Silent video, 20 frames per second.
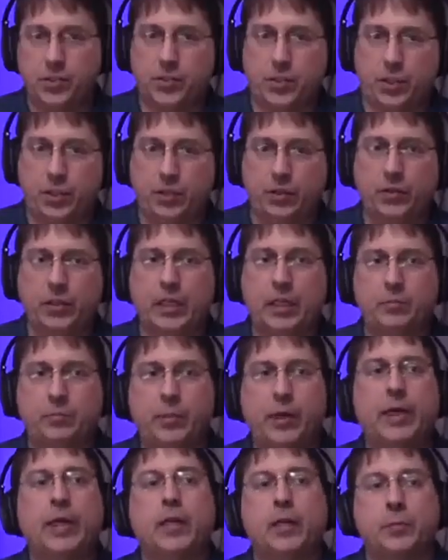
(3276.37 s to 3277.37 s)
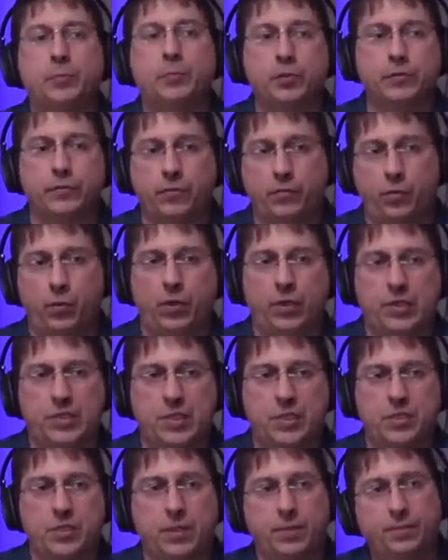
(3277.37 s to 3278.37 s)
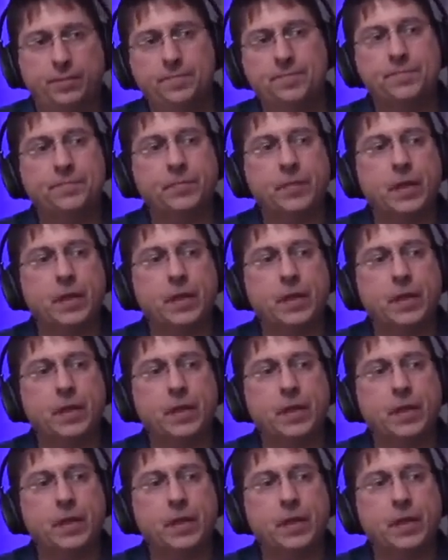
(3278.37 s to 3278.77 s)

security, but in a proof of work system,